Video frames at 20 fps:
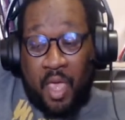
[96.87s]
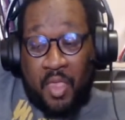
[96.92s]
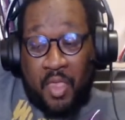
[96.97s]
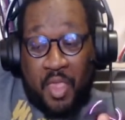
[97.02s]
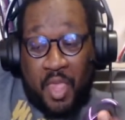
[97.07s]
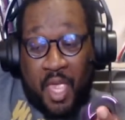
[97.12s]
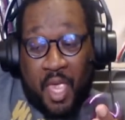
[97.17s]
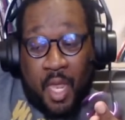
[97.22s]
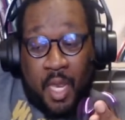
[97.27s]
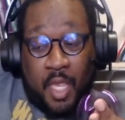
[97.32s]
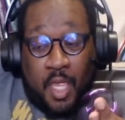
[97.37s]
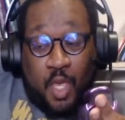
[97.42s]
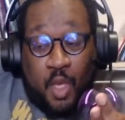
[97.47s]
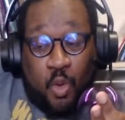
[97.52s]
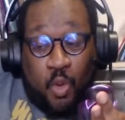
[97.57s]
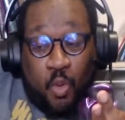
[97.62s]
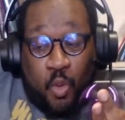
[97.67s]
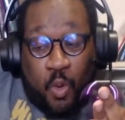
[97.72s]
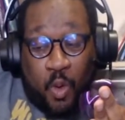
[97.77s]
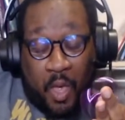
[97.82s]
then
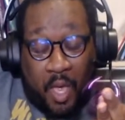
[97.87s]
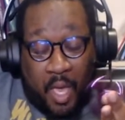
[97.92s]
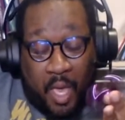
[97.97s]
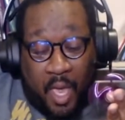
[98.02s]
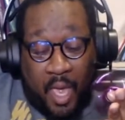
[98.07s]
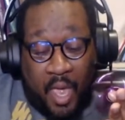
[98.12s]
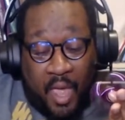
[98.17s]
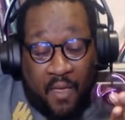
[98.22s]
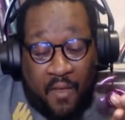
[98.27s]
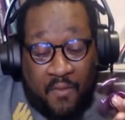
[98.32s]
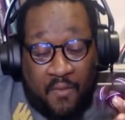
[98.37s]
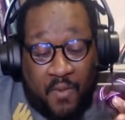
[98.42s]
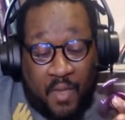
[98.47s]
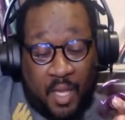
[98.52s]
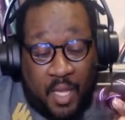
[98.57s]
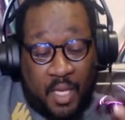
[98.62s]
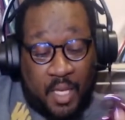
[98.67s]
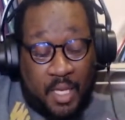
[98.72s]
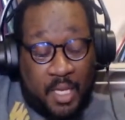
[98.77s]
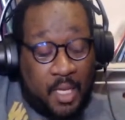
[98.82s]
you have
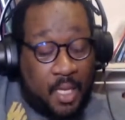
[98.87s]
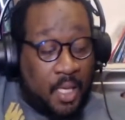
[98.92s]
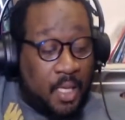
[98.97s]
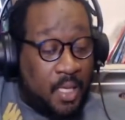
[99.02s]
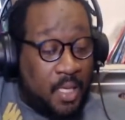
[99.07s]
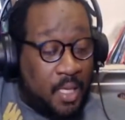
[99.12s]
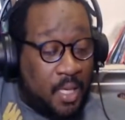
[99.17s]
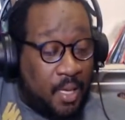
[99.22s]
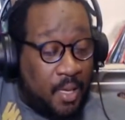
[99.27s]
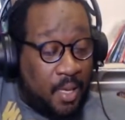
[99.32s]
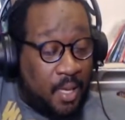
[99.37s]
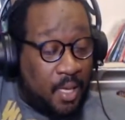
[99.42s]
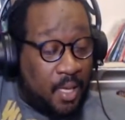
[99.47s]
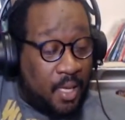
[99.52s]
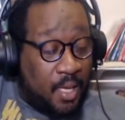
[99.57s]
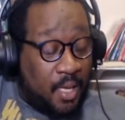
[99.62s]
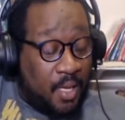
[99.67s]
legally